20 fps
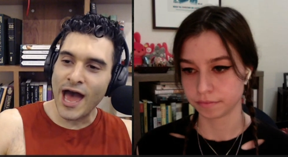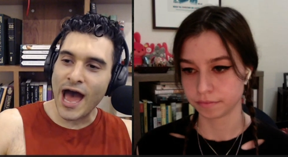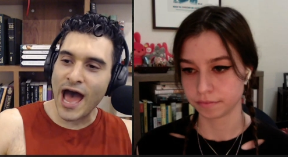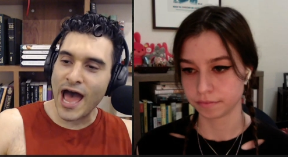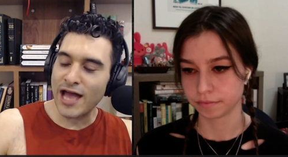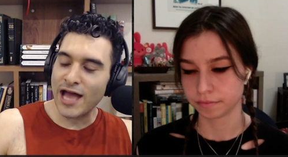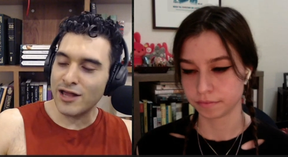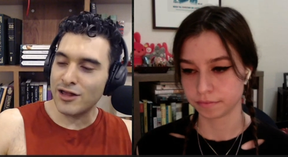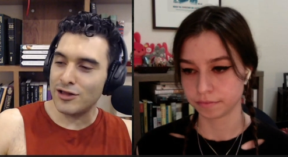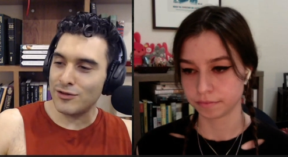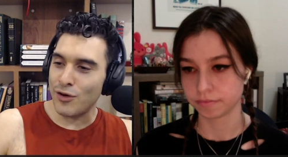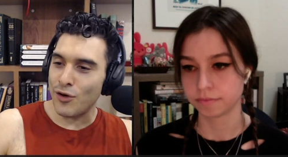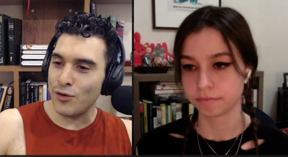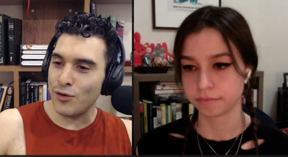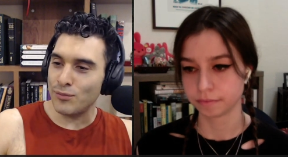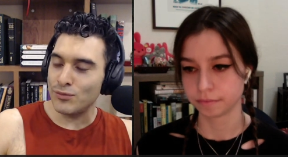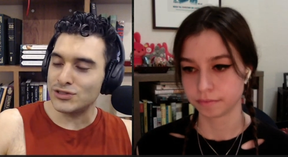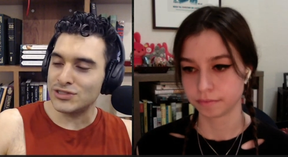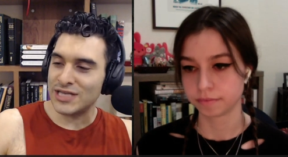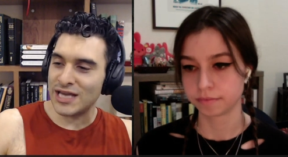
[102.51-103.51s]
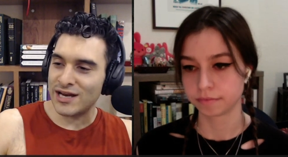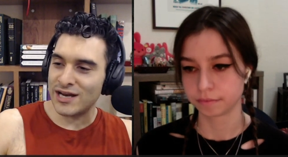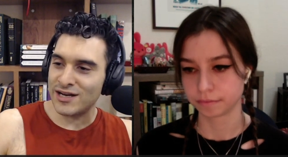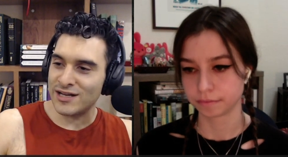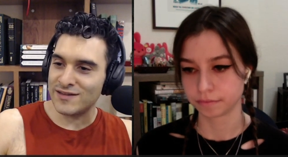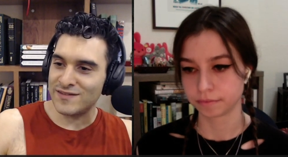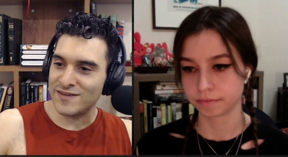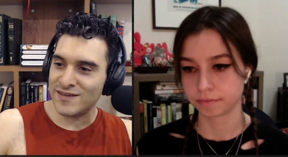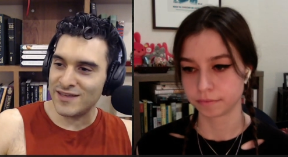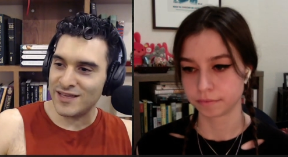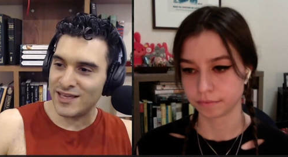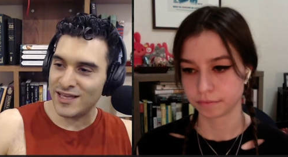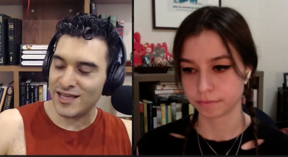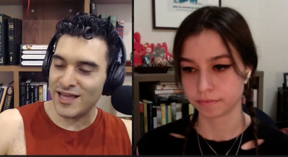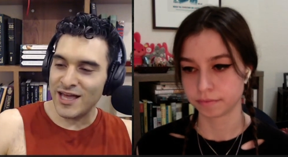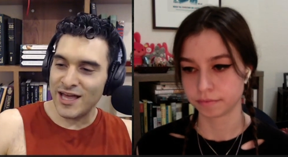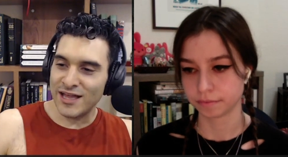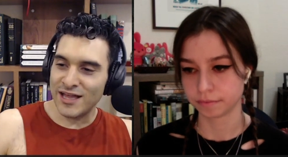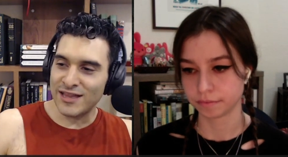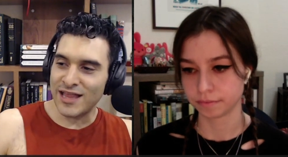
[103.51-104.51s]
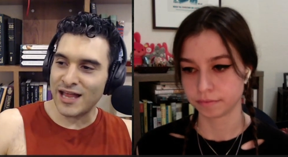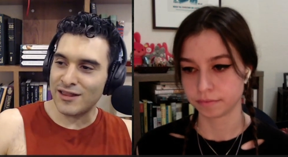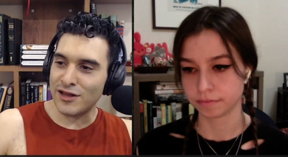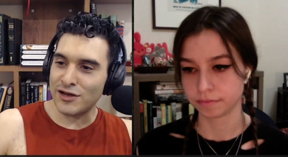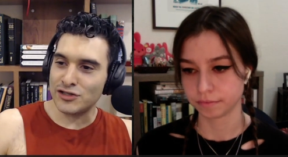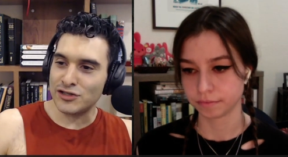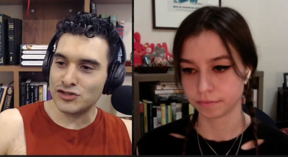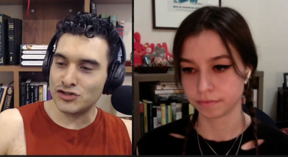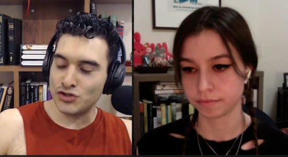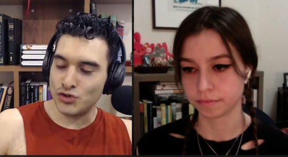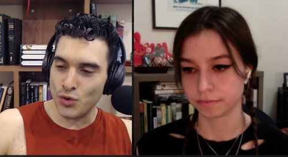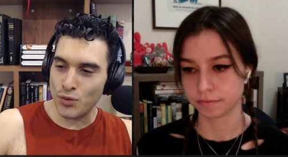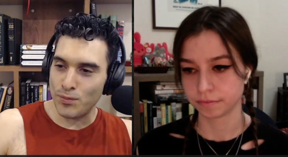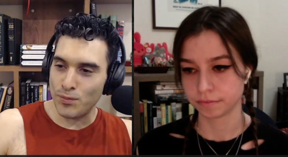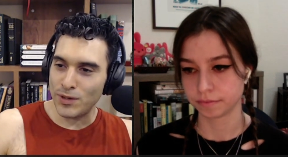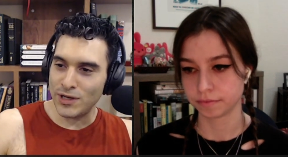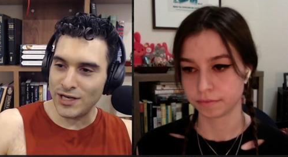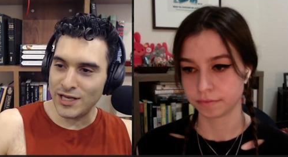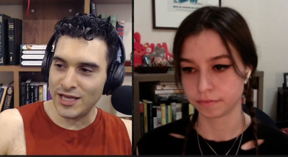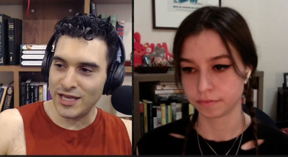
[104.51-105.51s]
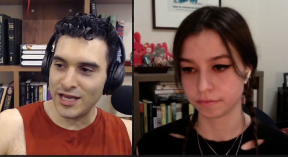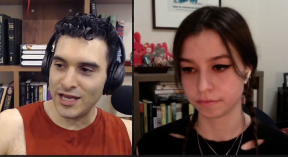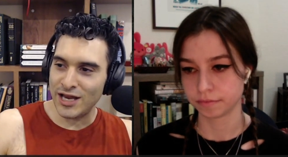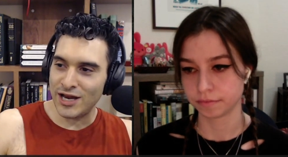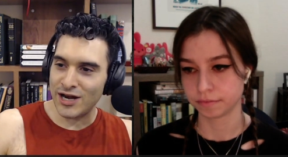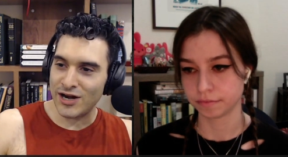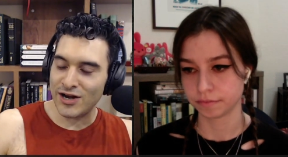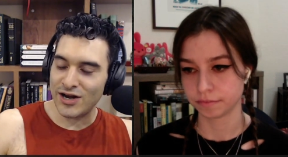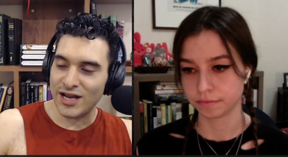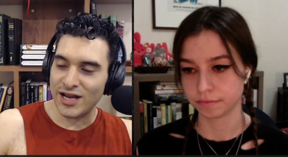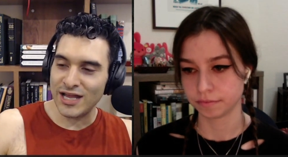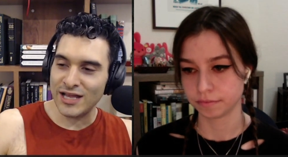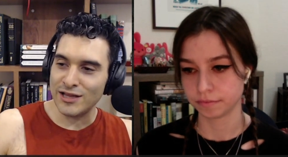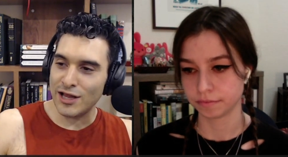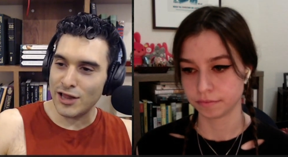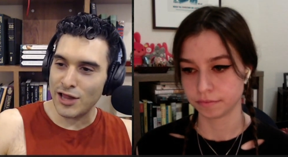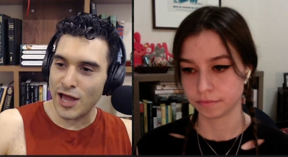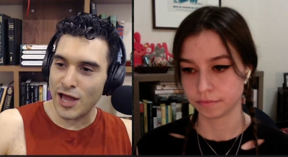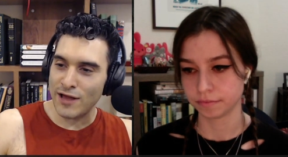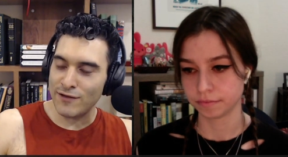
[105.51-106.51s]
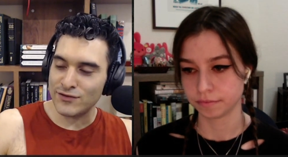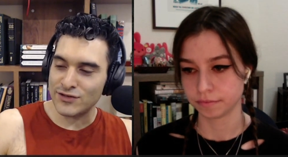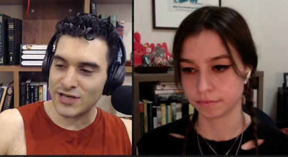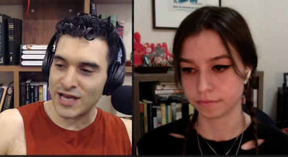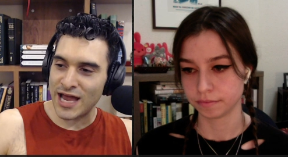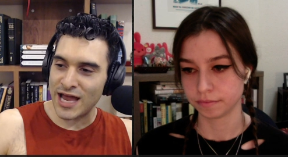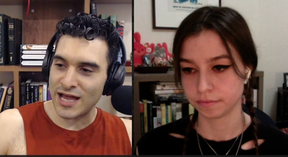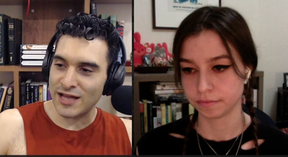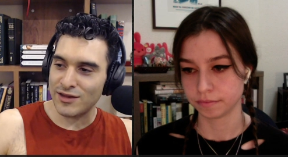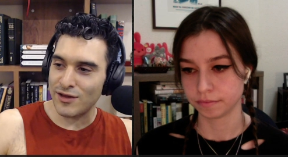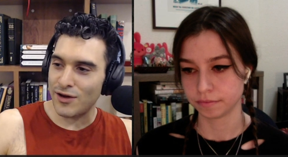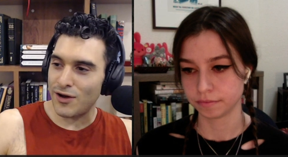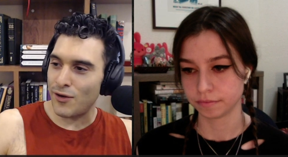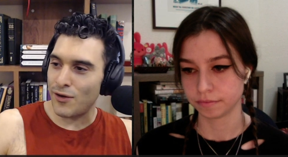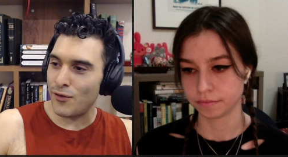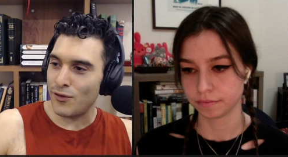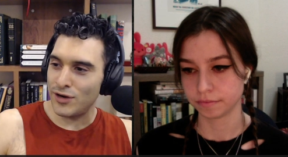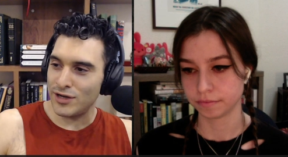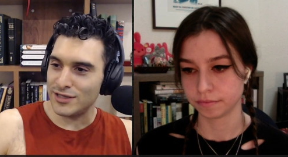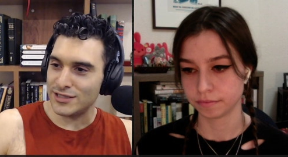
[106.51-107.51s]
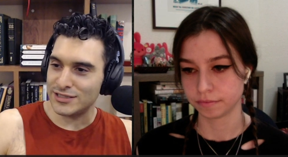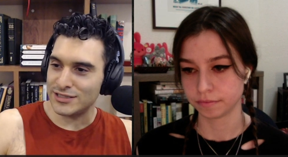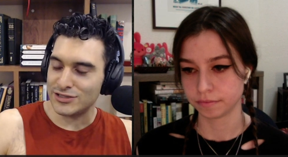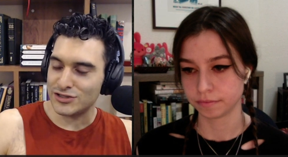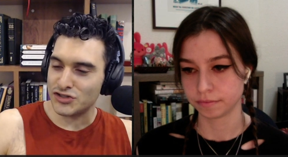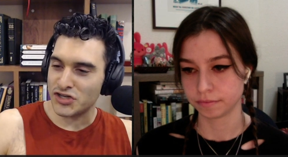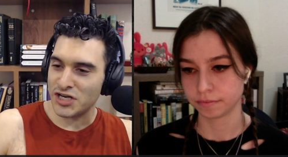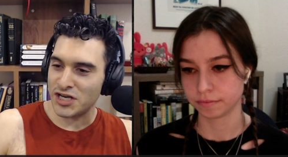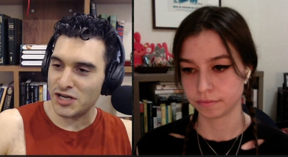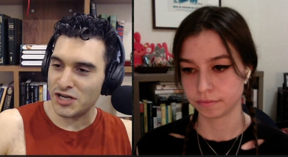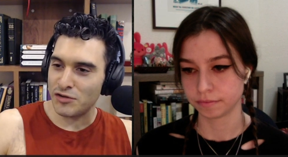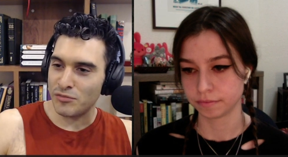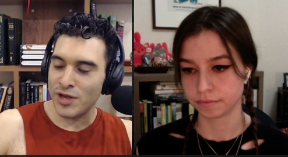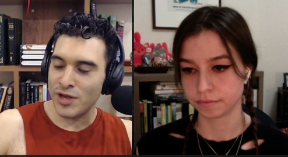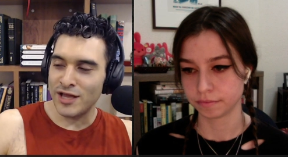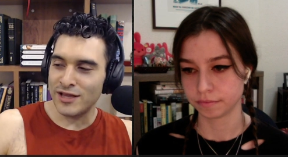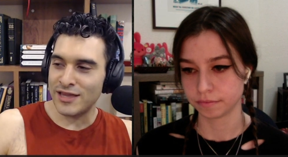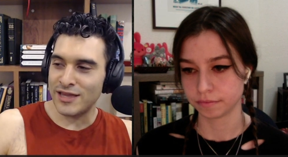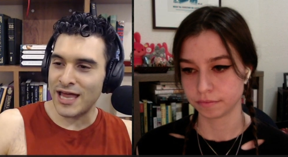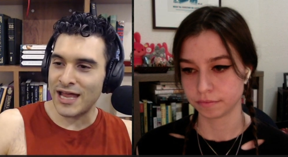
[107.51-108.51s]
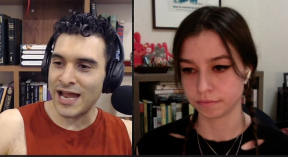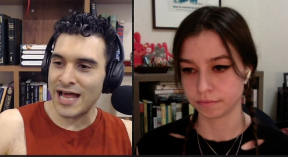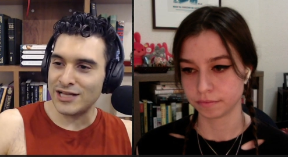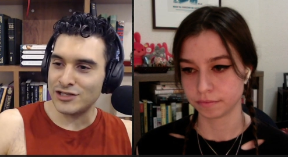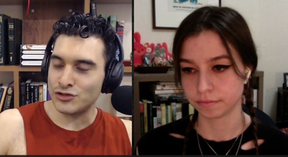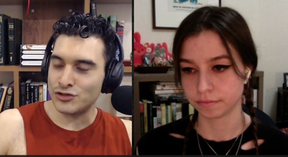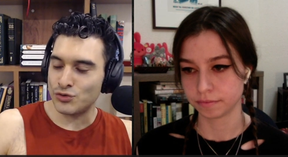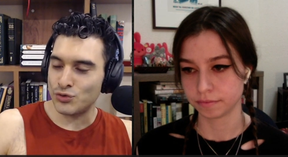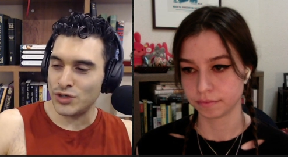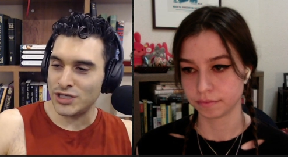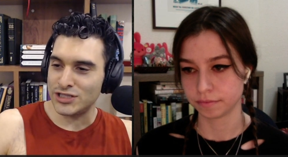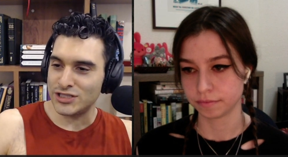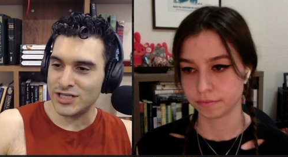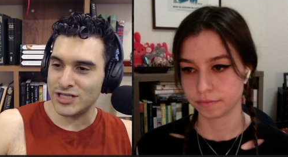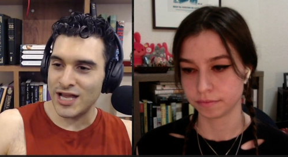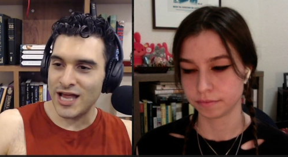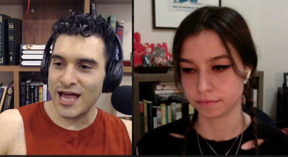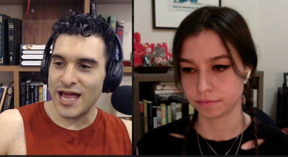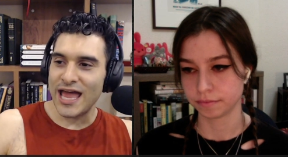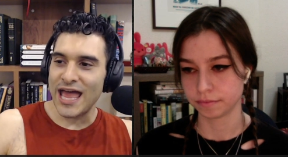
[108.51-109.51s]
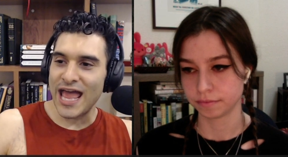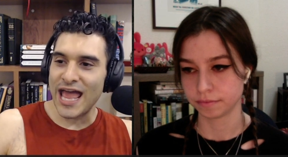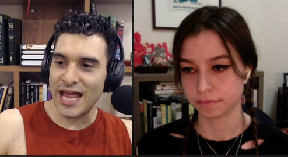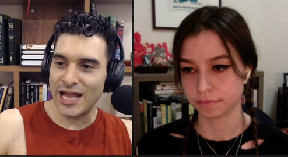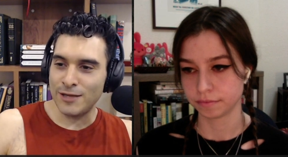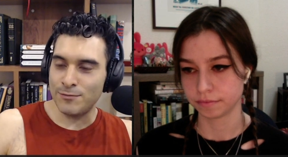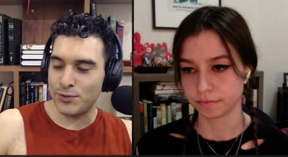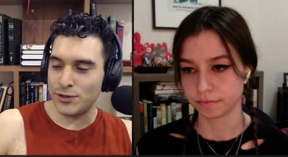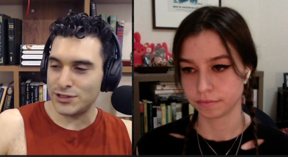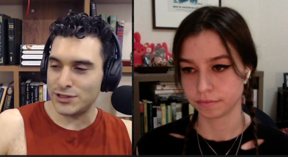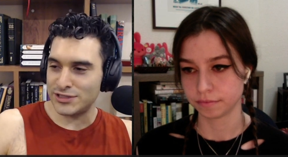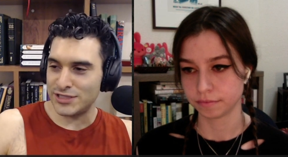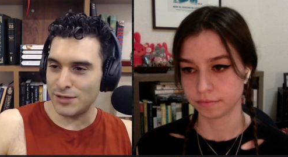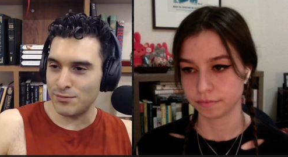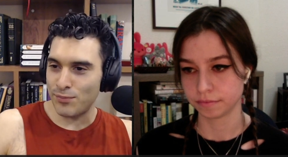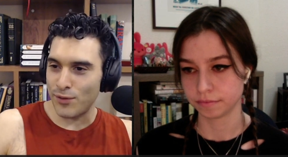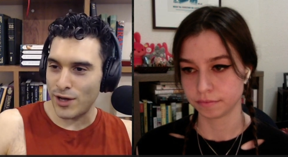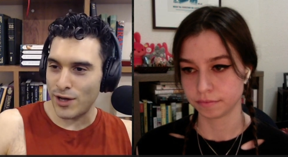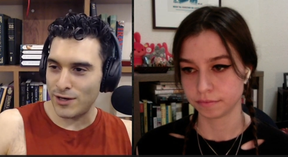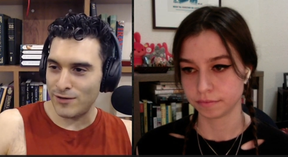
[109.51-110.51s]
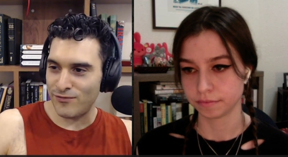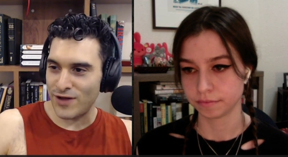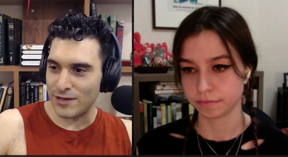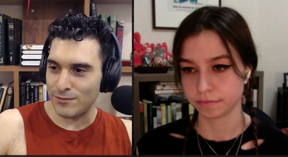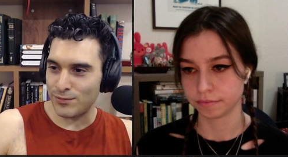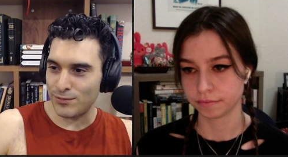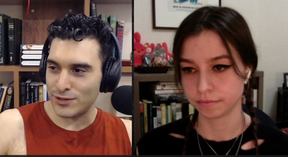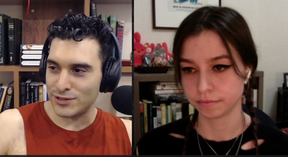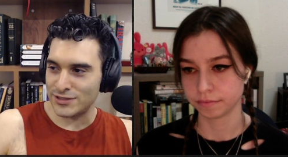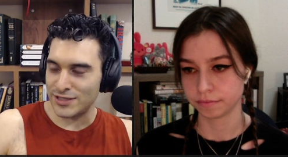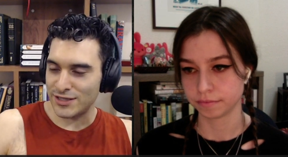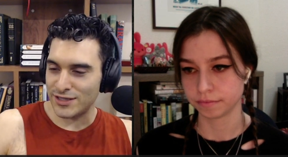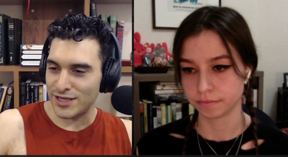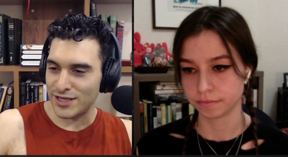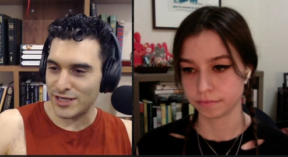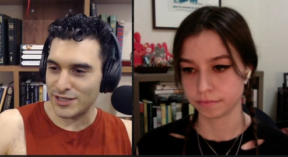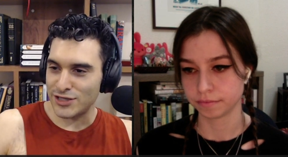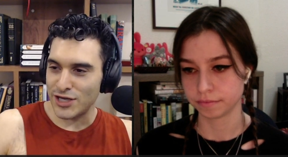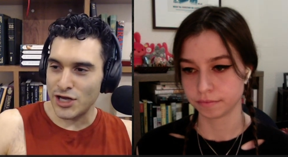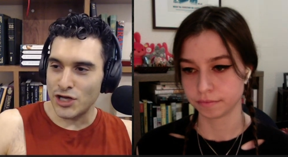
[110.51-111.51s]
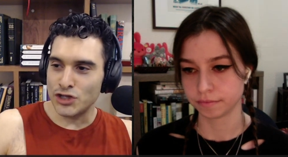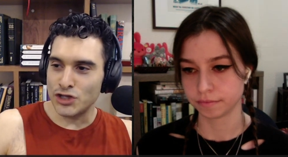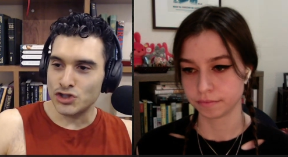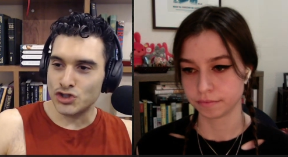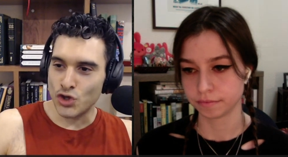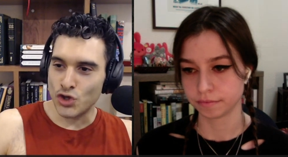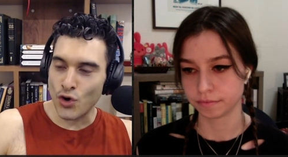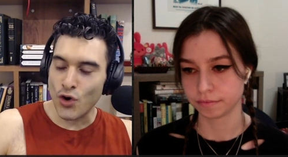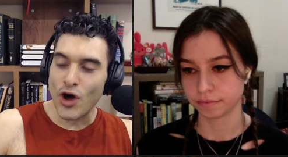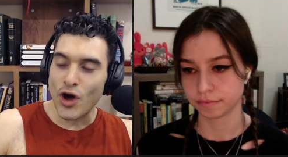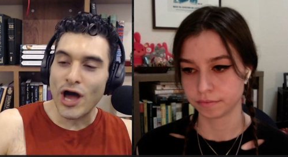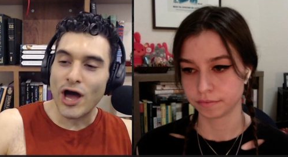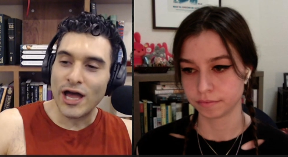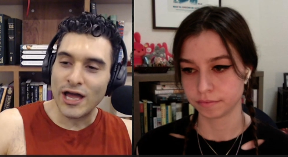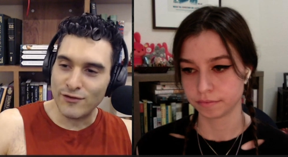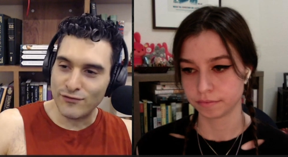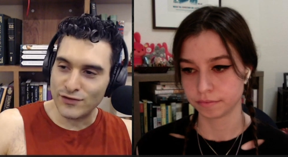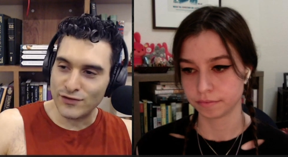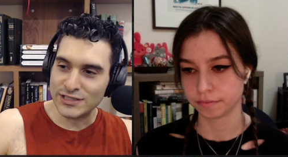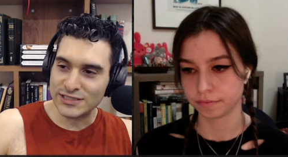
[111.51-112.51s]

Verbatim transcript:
Speaker 1: I could almost guarantee that there's nobody here in the live chat or in the stream that has reached 8% body fat percentage. So every